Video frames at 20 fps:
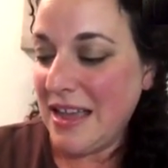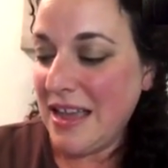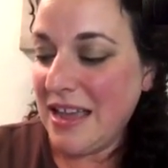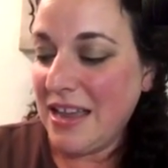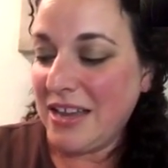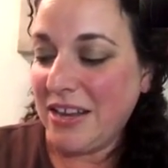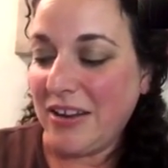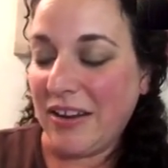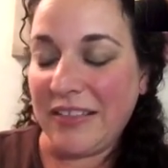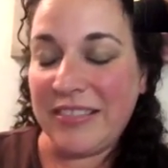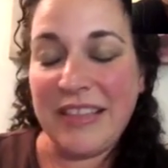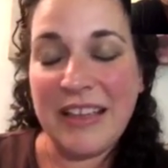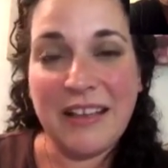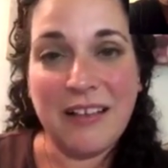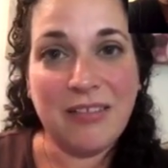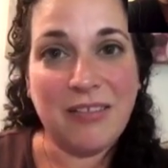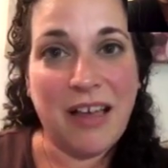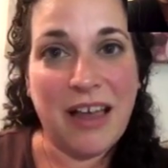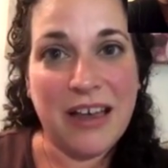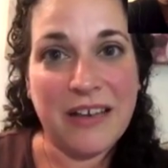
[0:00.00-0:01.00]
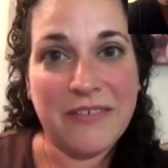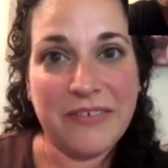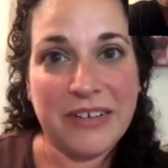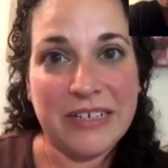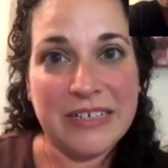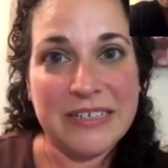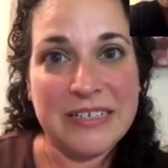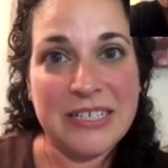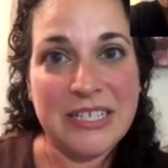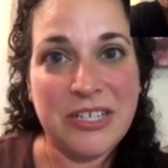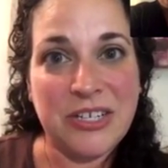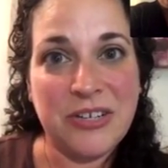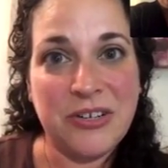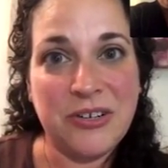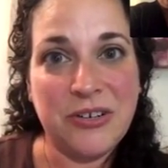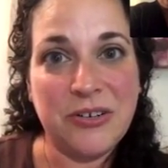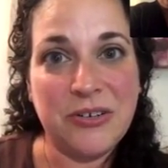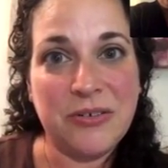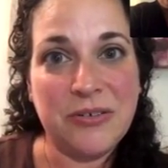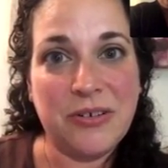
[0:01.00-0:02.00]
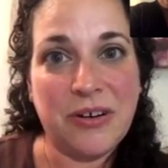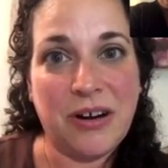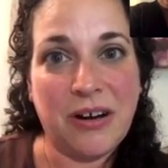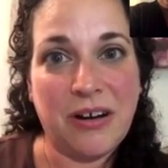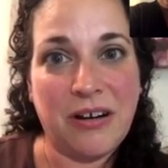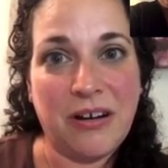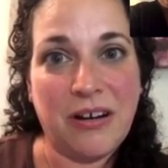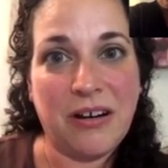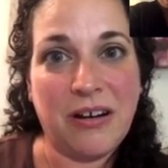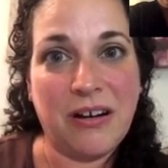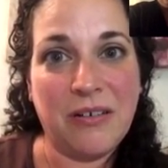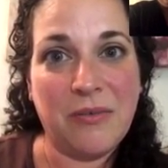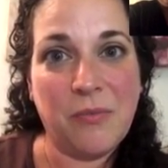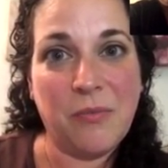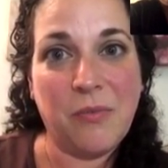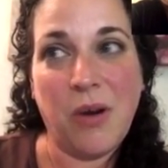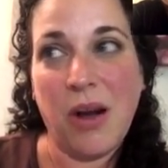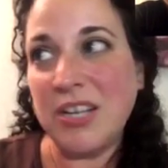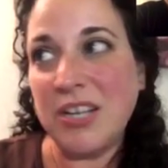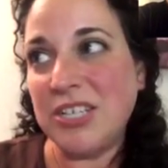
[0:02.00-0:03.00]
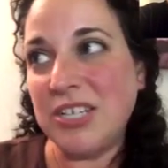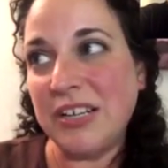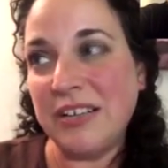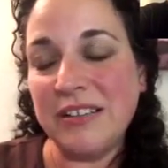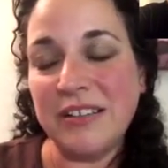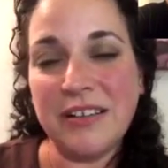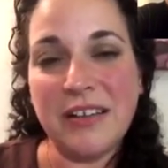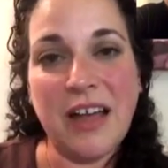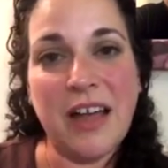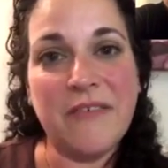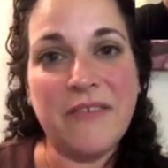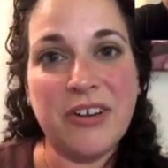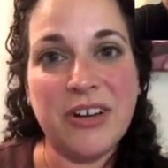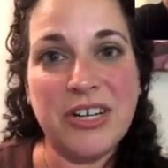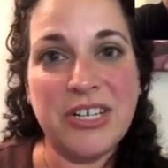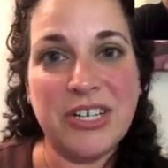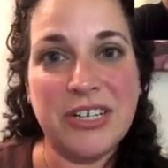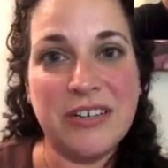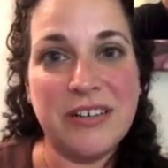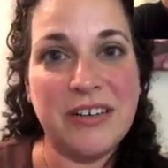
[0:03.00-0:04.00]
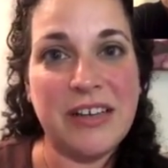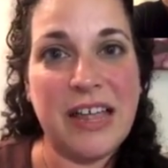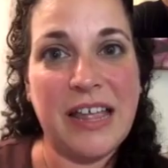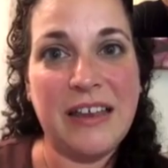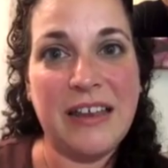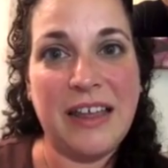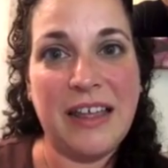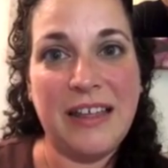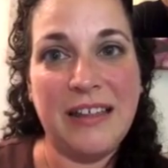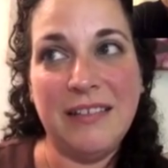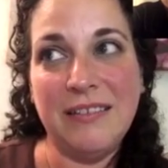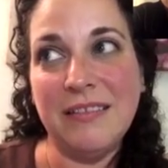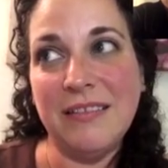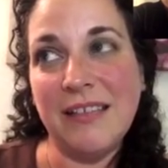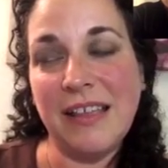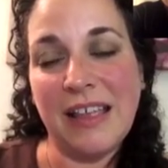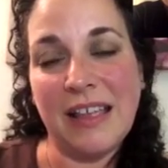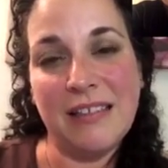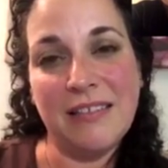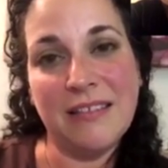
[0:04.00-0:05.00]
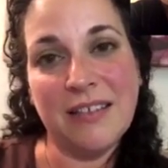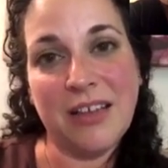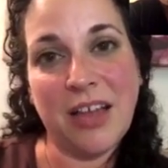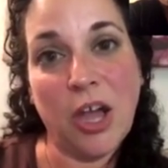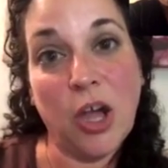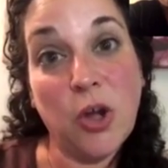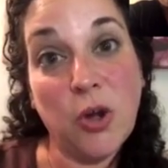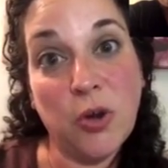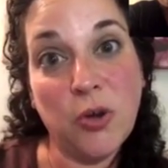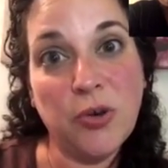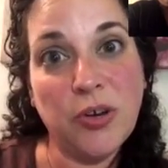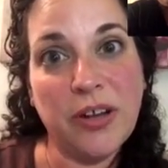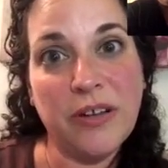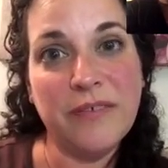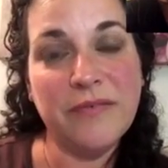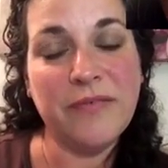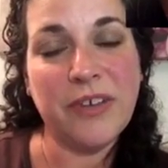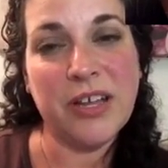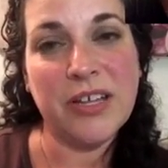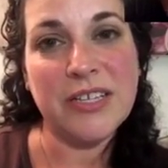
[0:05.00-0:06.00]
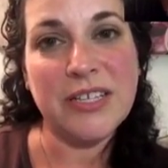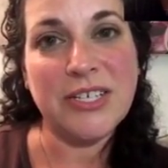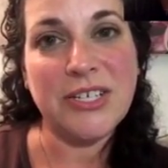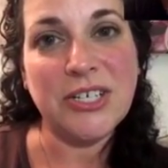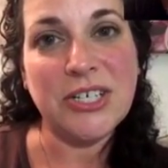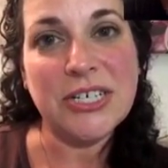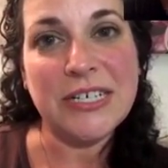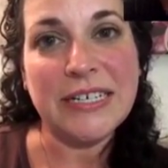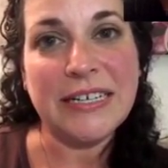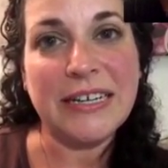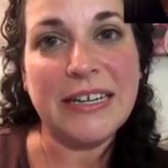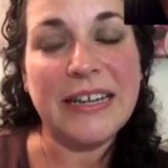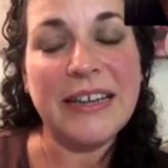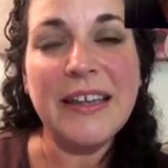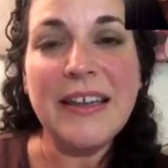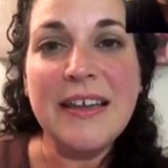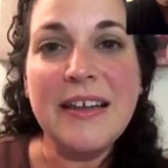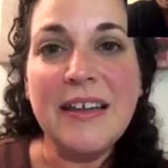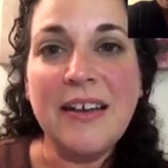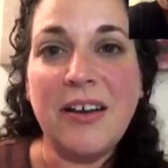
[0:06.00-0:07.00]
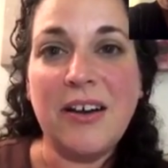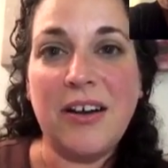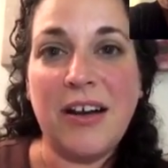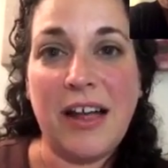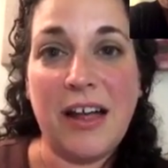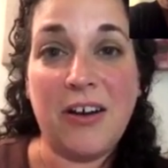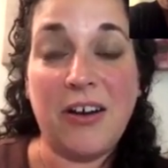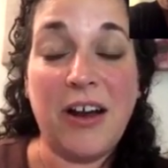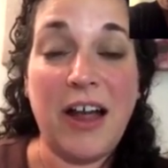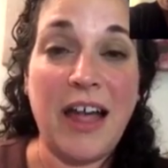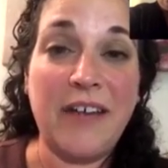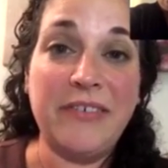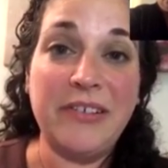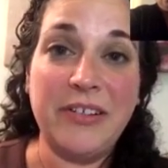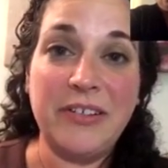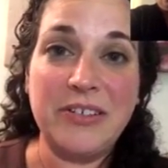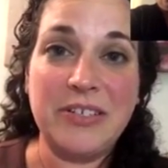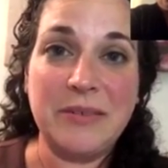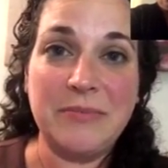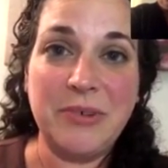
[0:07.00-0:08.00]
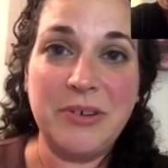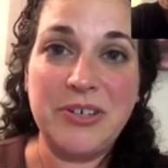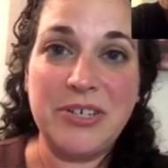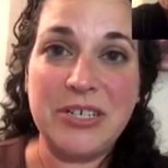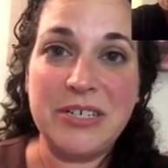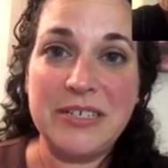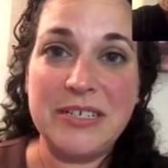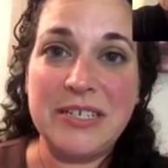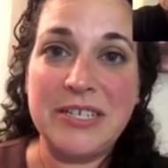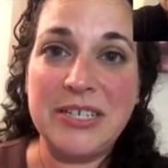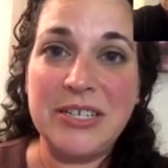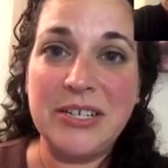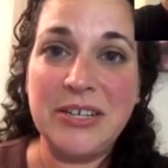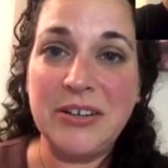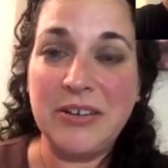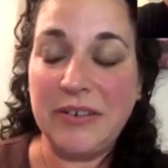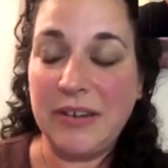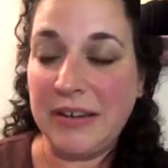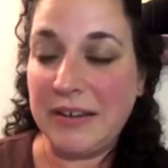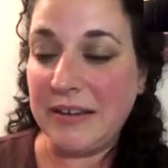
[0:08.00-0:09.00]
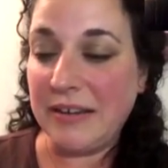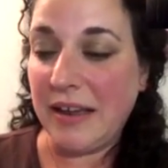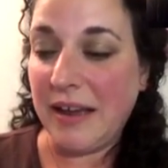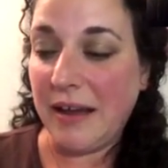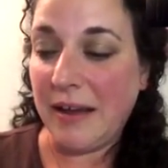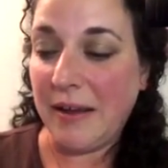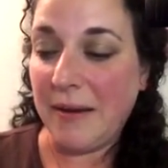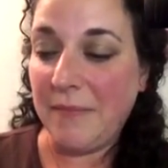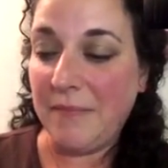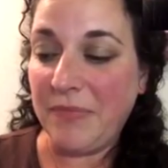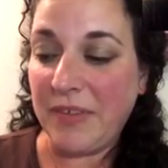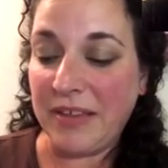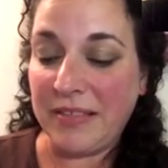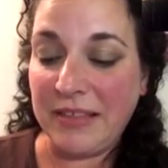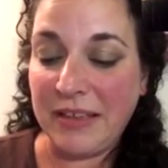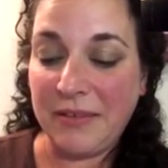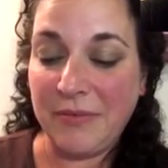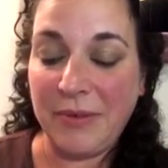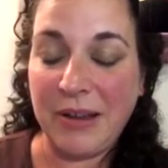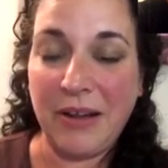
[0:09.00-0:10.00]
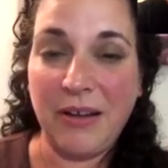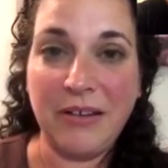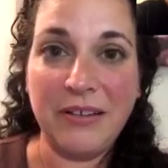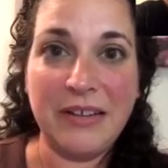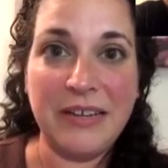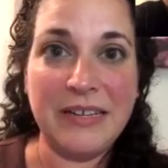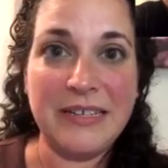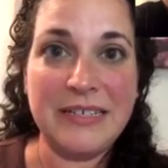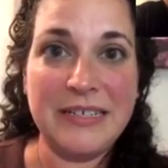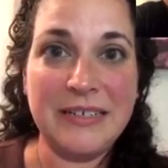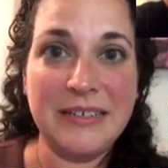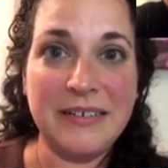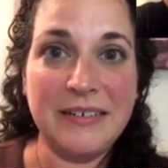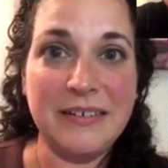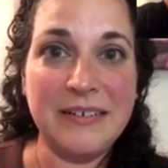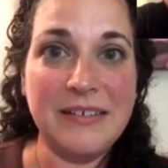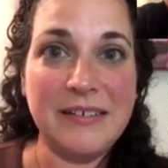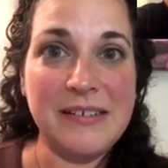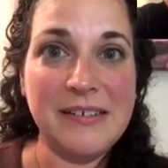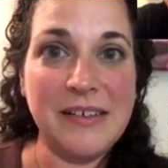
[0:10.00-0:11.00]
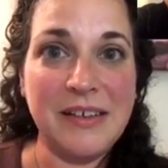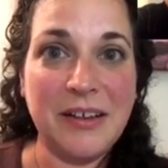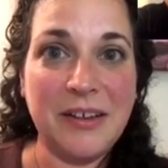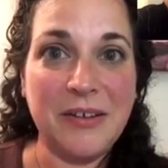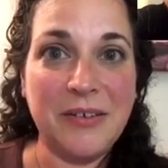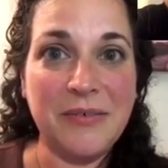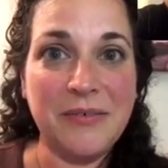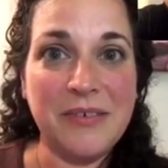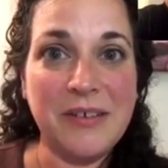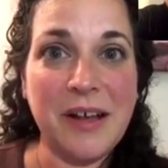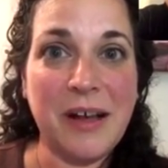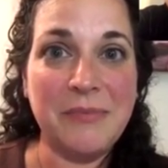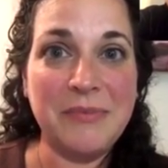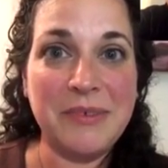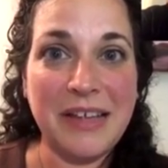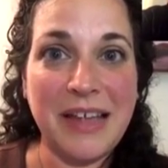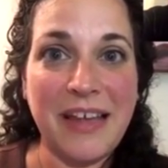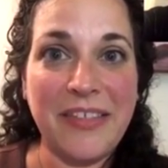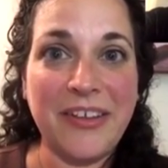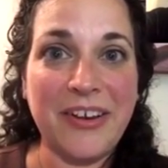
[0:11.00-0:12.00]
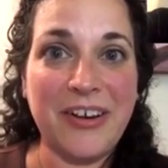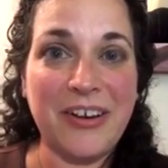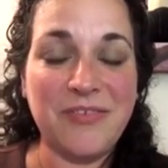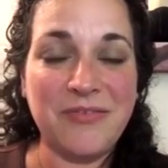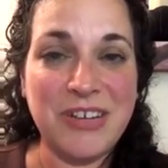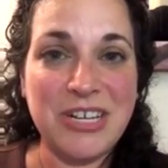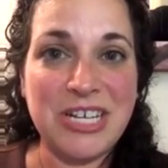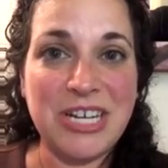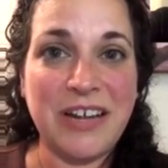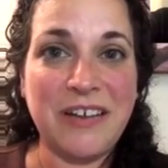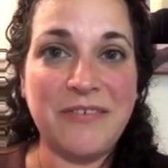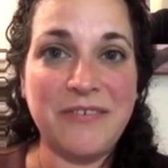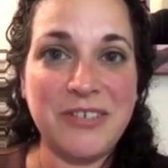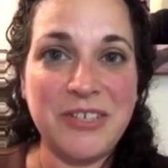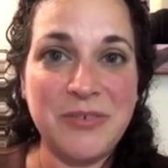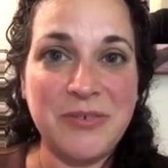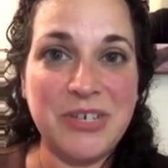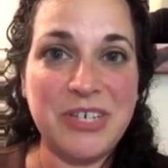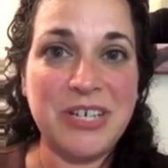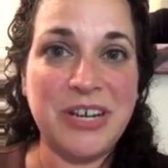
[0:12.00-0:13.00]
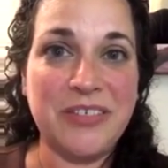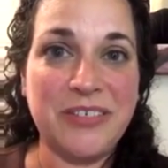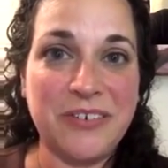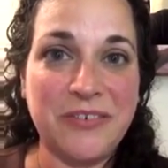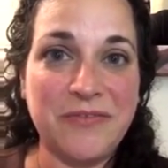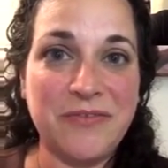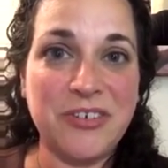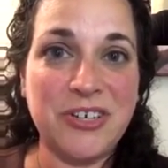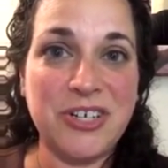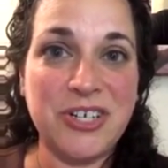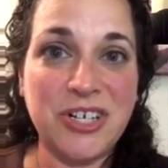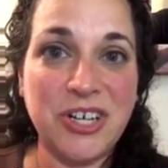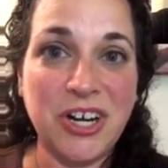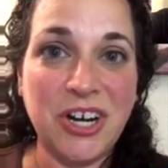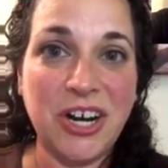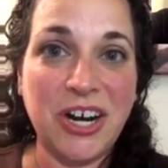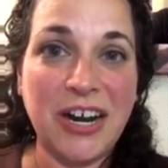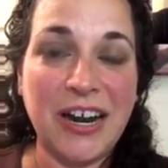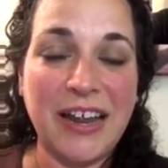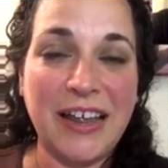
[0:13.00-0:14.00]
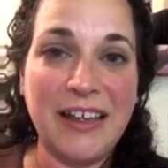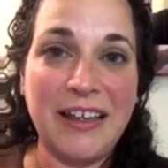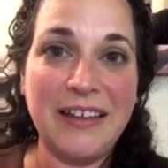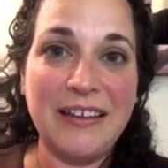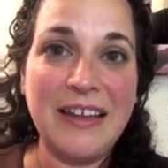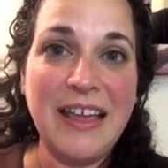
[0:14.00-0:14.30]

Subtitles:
you know, I think a lot of us who are watching the coverage and in the cone of uncertainty are having those emotions too. And I think we all need to, you know, come together and reach out to each other for sure. And,